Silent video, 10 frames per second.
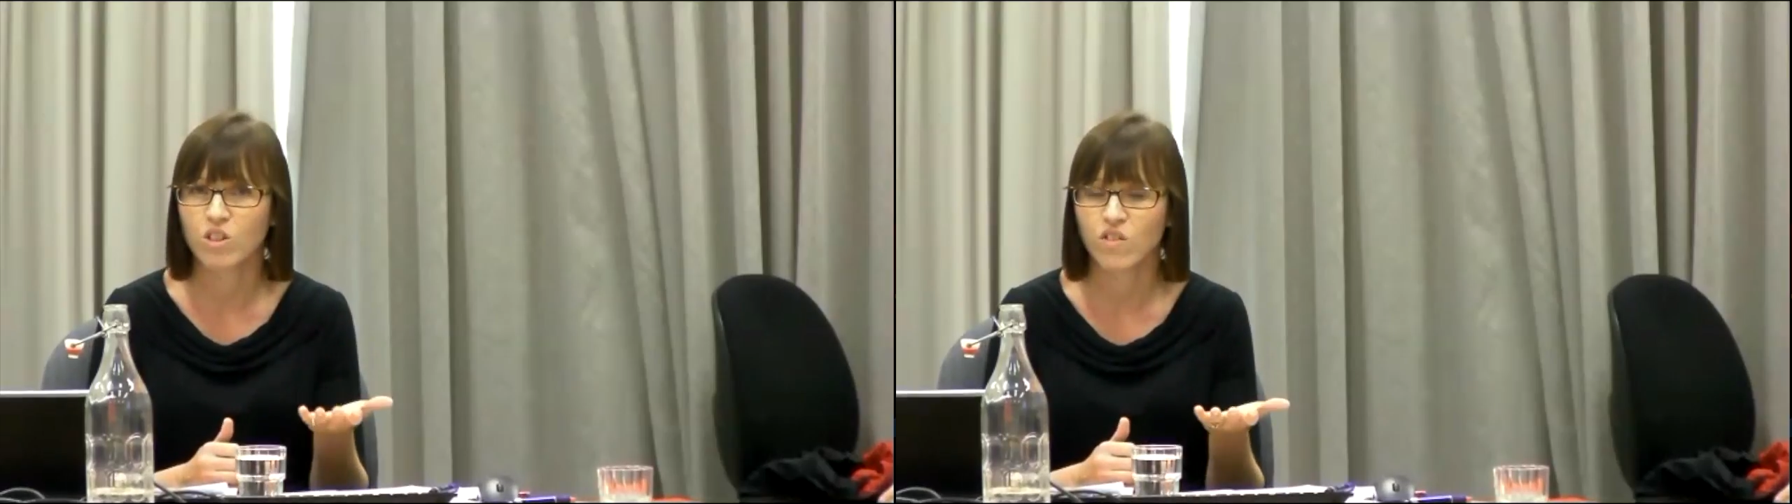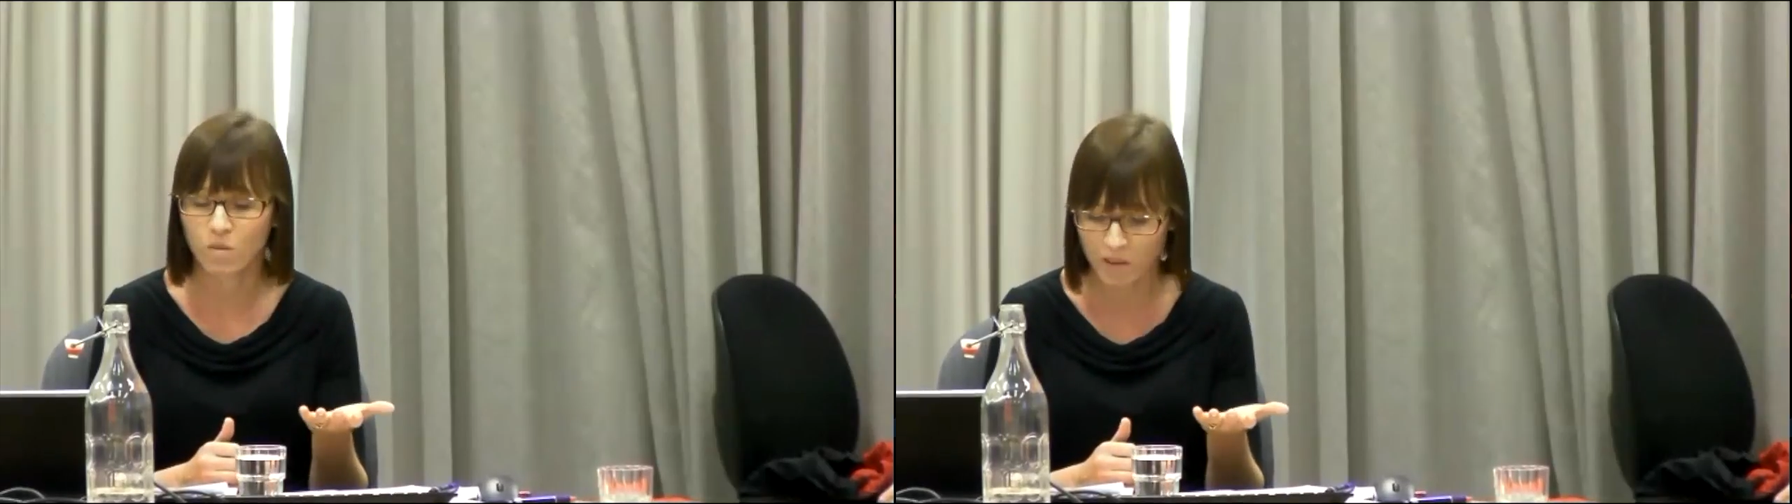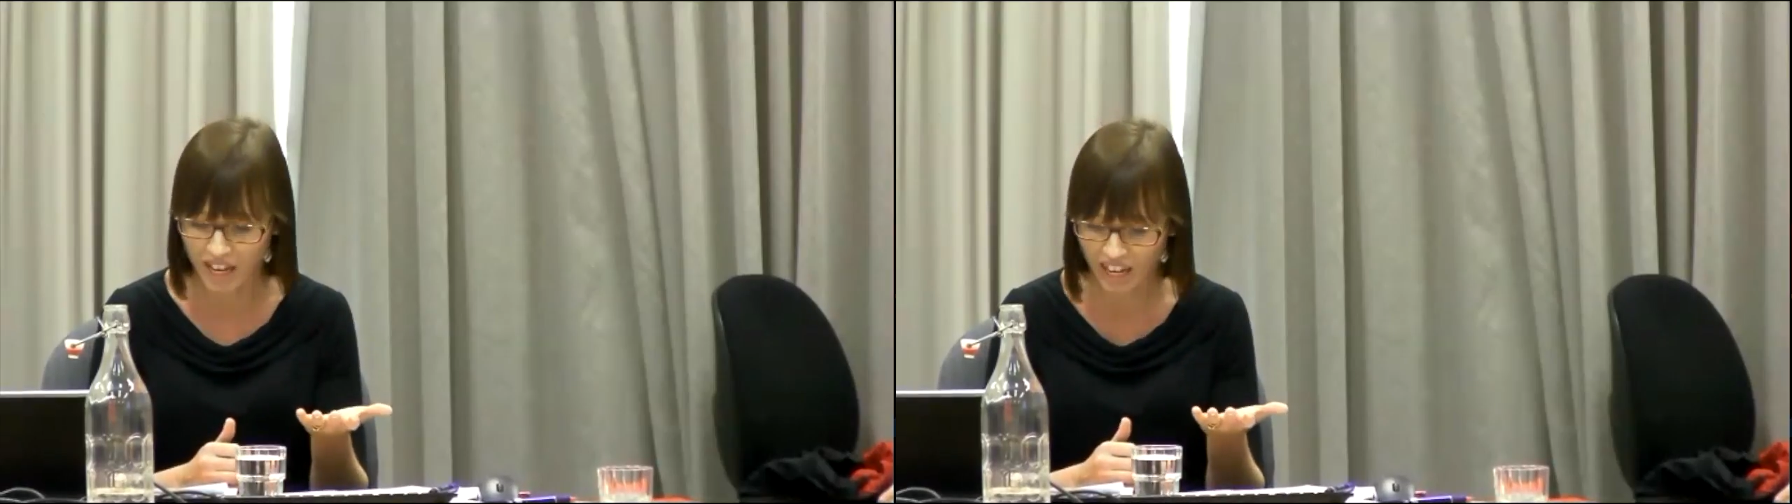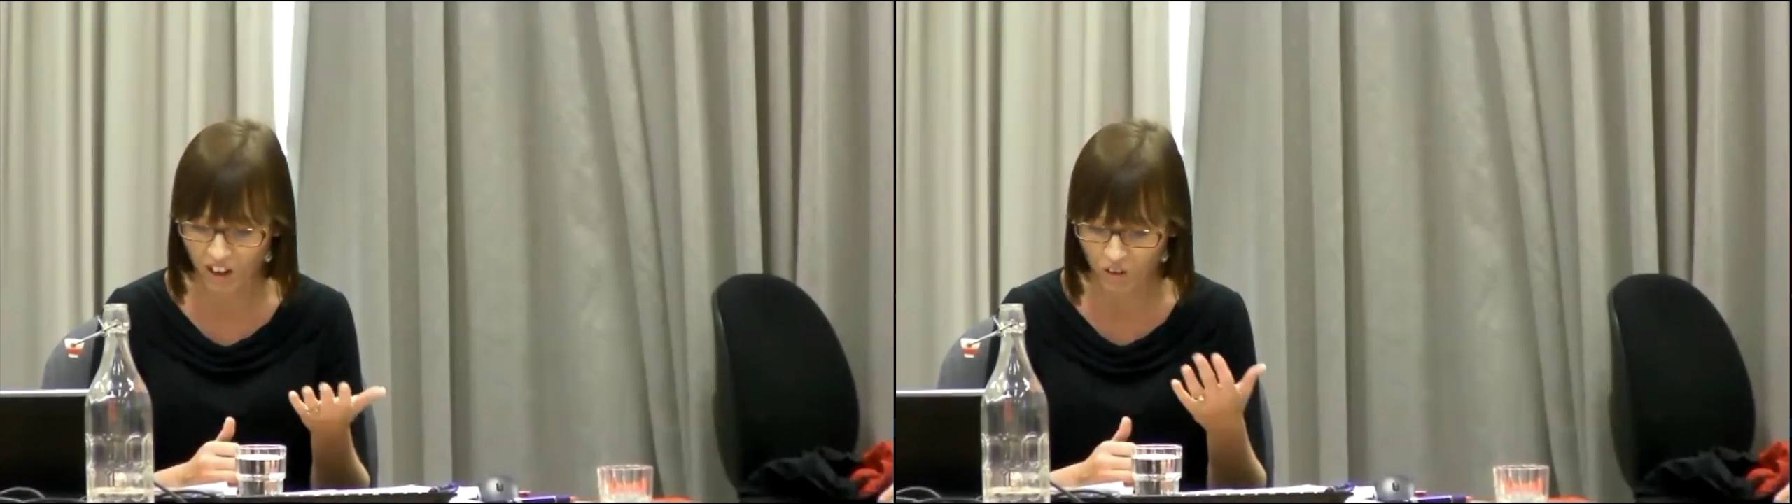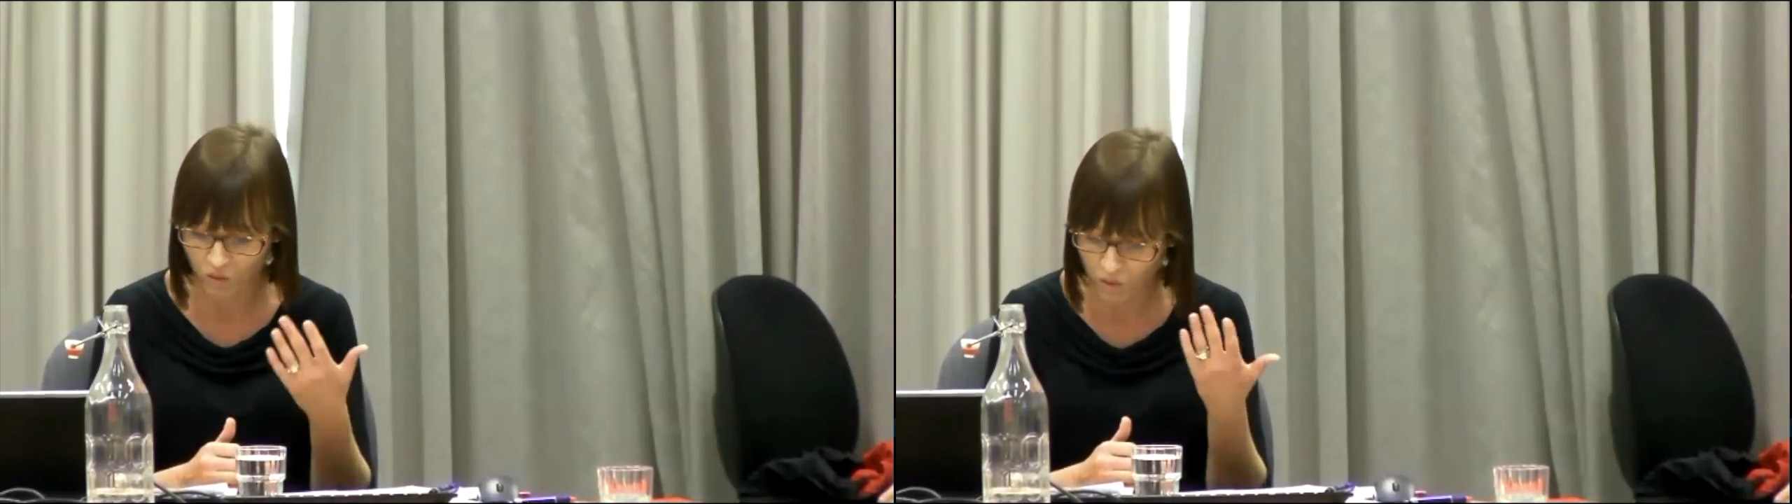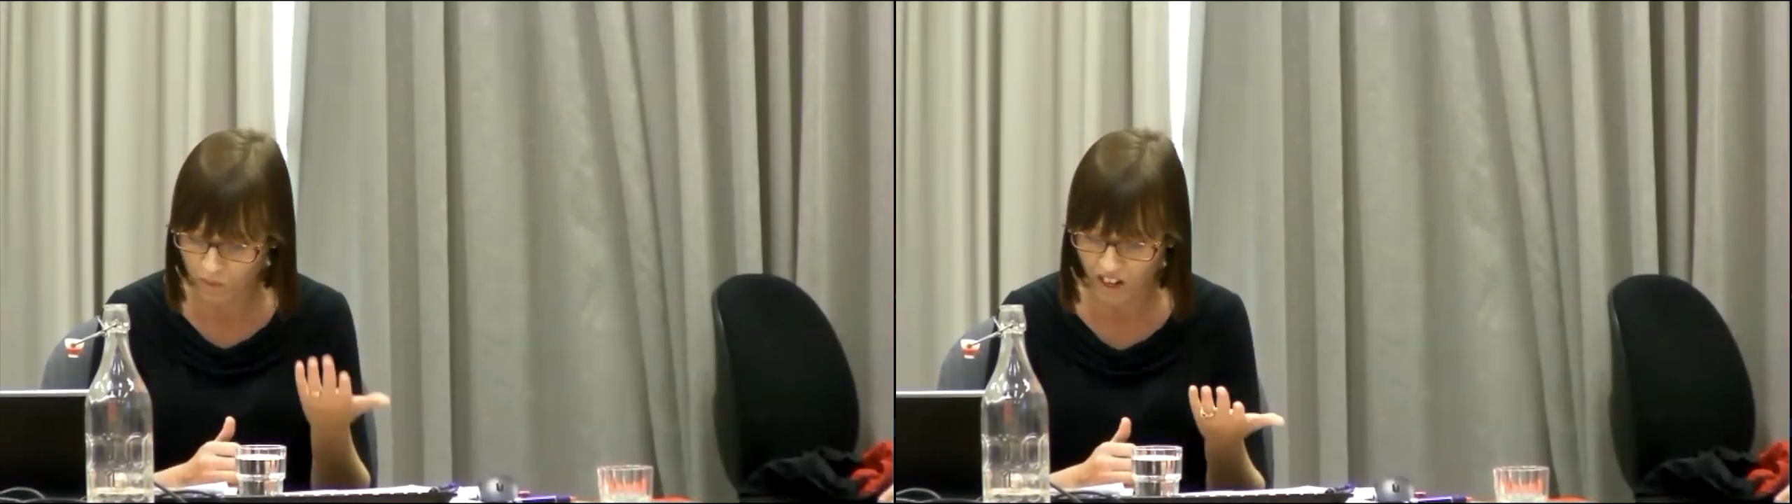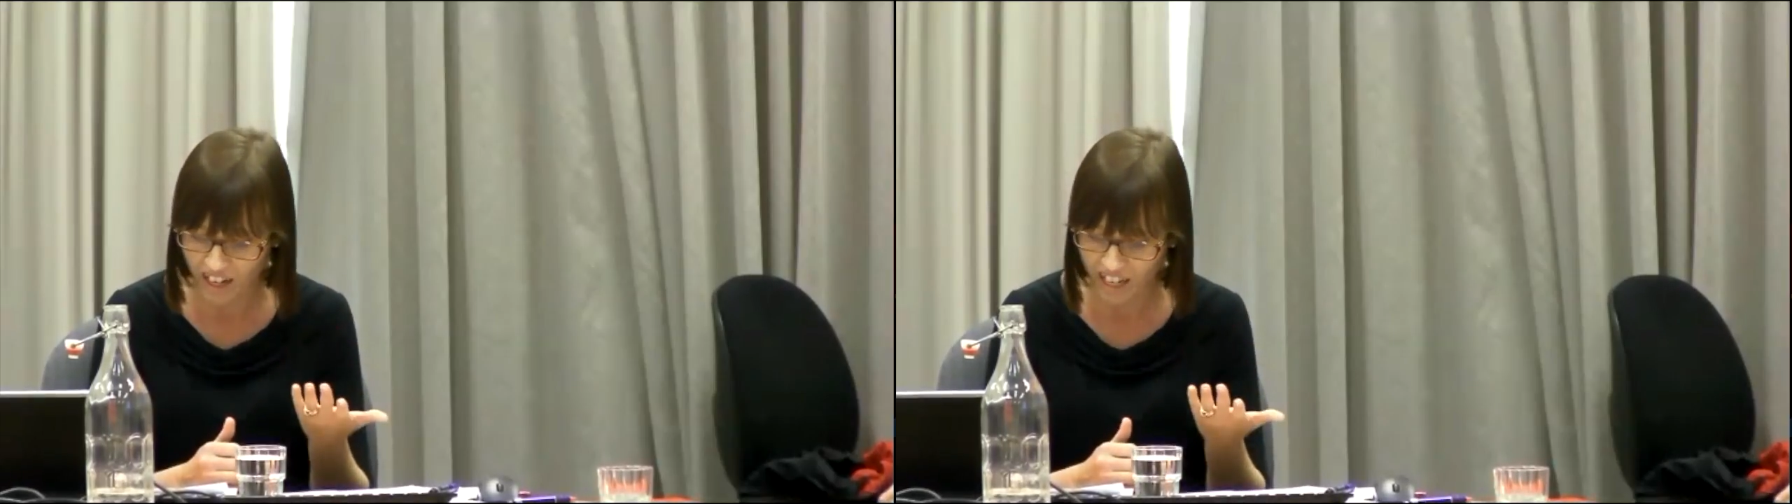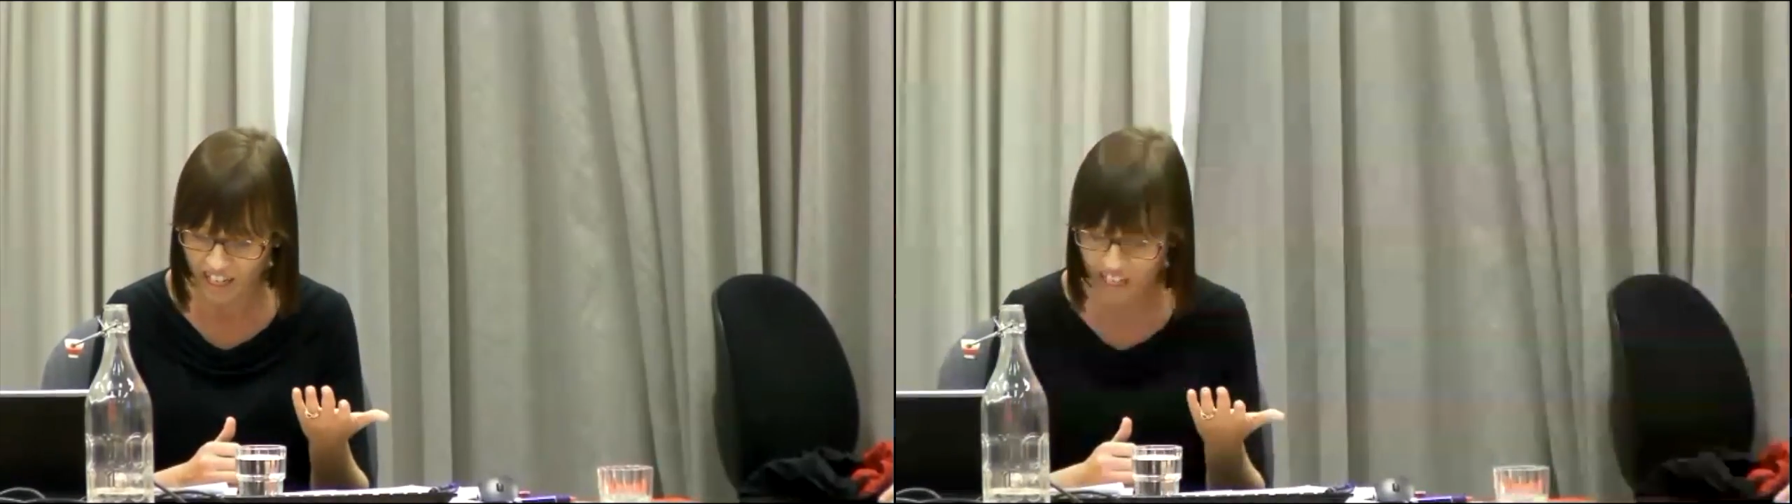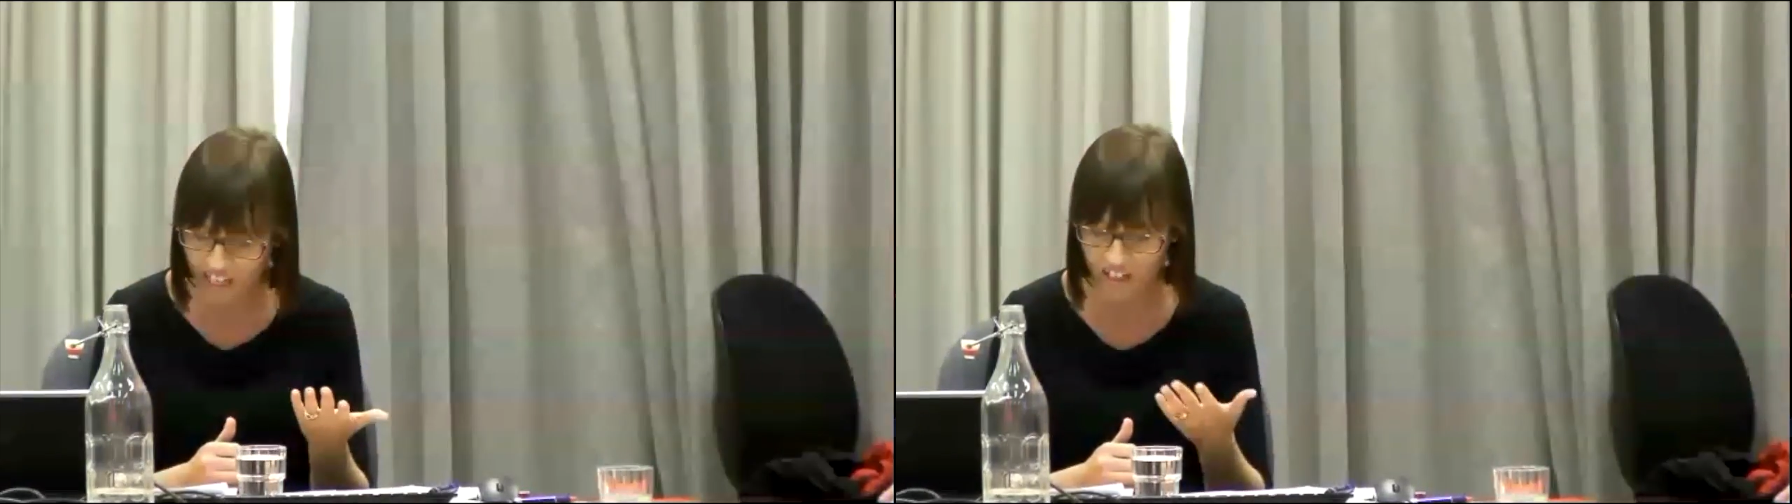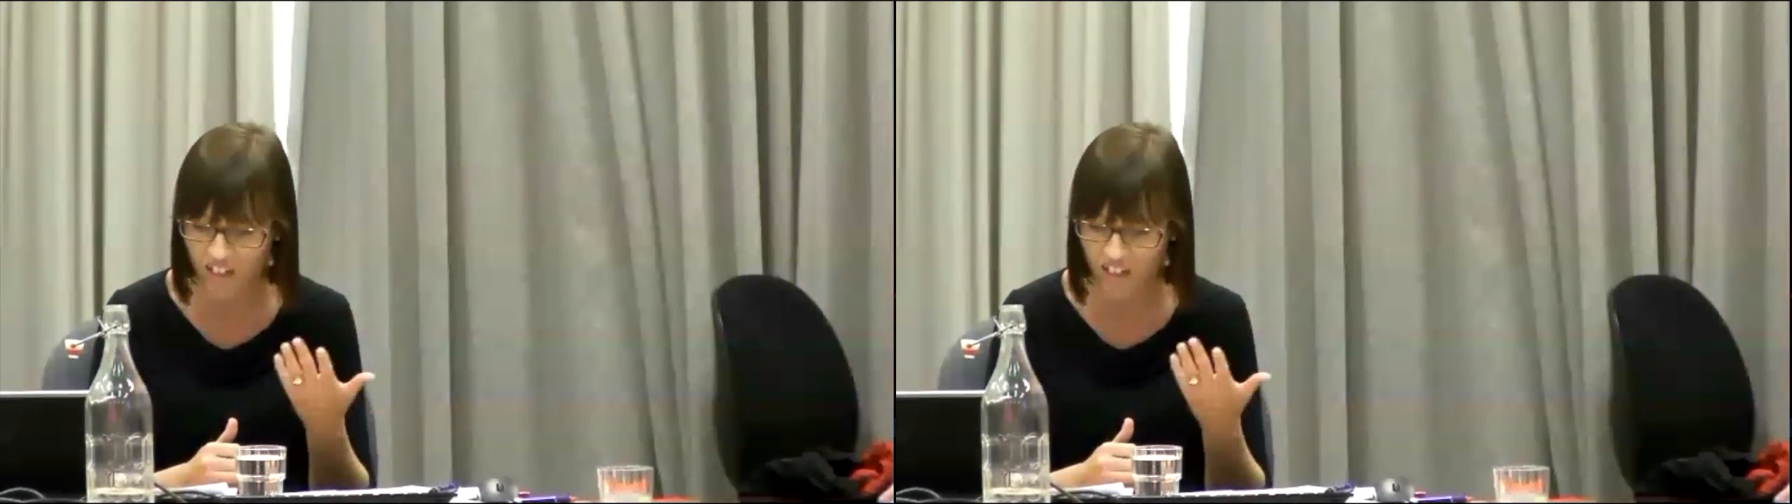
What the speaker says: which for me, from what I hear,